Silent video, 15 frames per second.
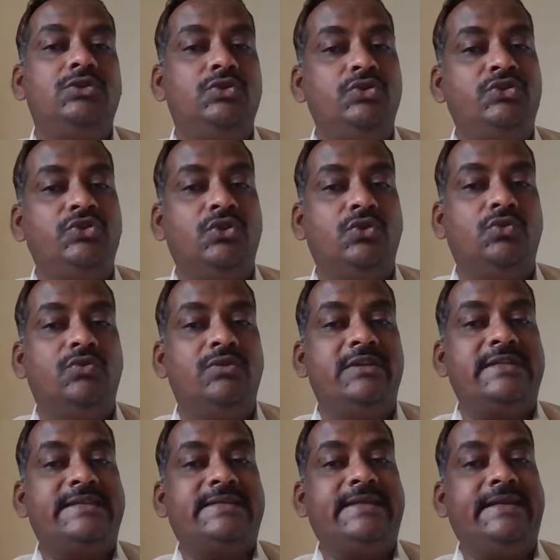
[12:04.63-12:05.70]
Rousseau
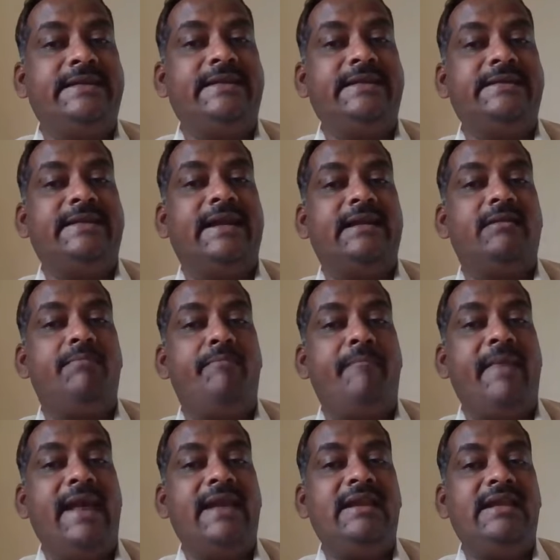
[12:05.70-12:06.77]
stated that
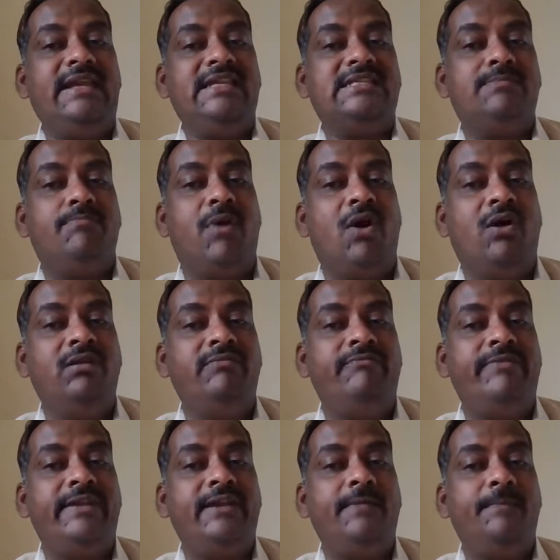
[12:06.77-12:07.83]
man is born
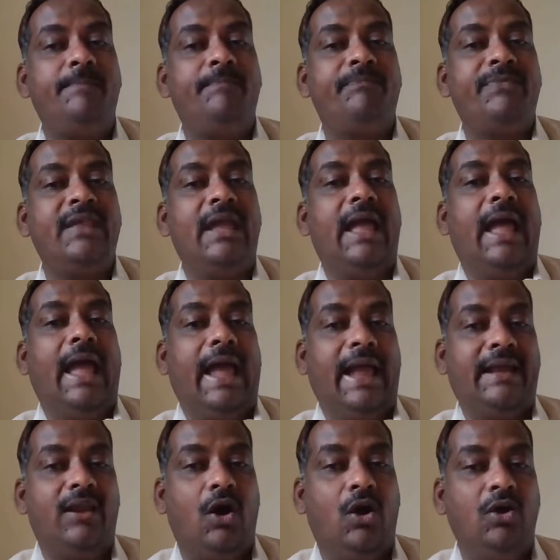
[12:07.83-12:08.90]
free
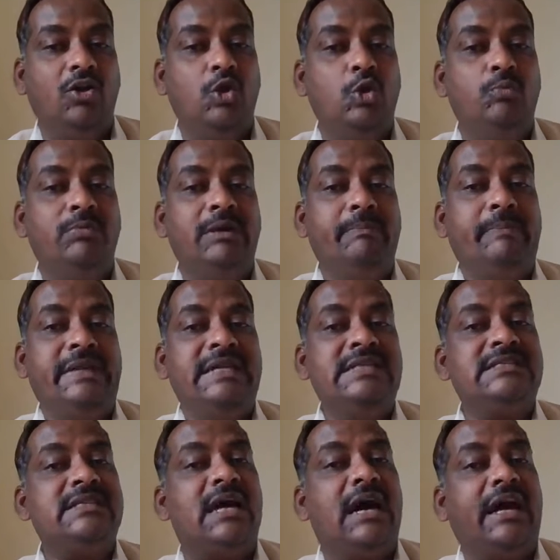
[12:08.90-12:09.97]
and all human
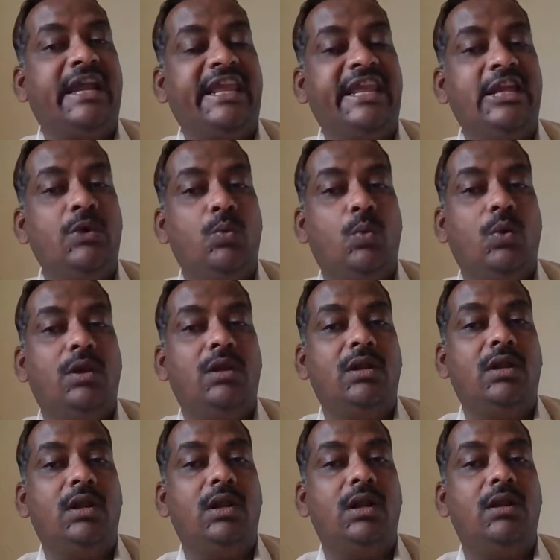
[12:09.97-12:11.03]
beings are equal.
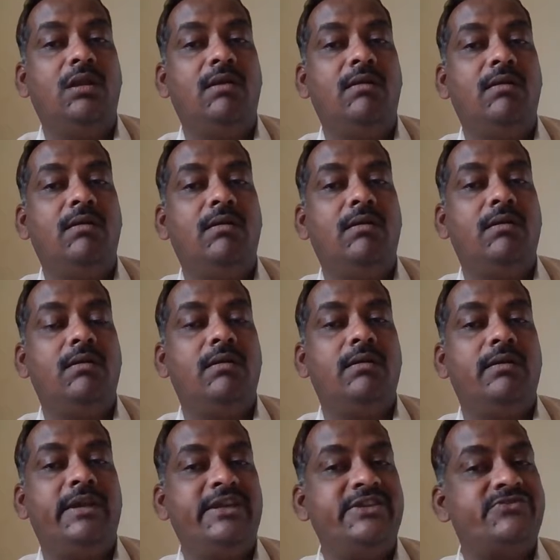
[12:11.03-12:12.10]

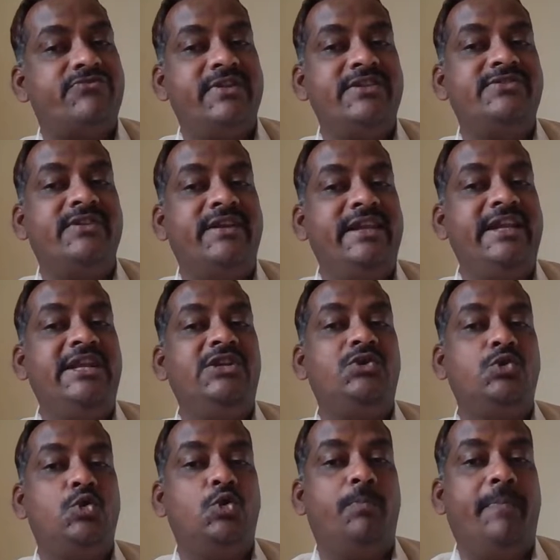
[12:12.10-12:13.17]
He stressed the need
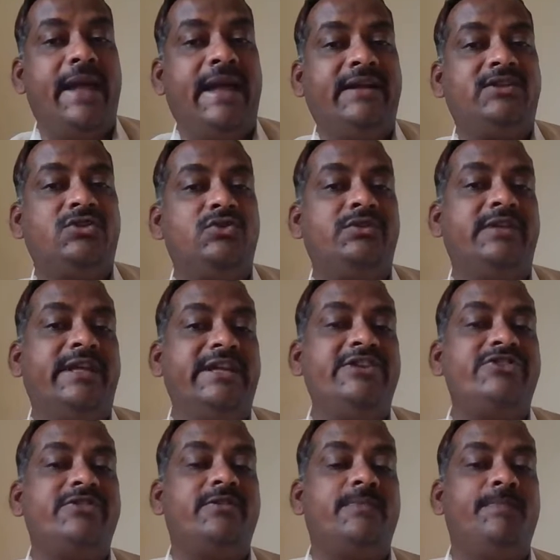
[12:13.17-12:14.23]
to go back to the
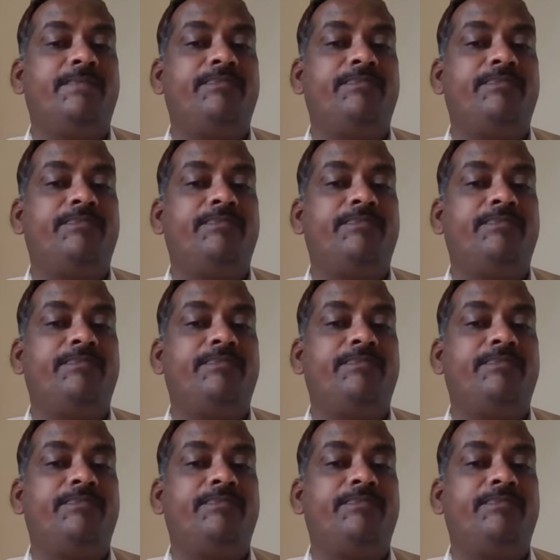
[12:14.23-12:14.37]
nature.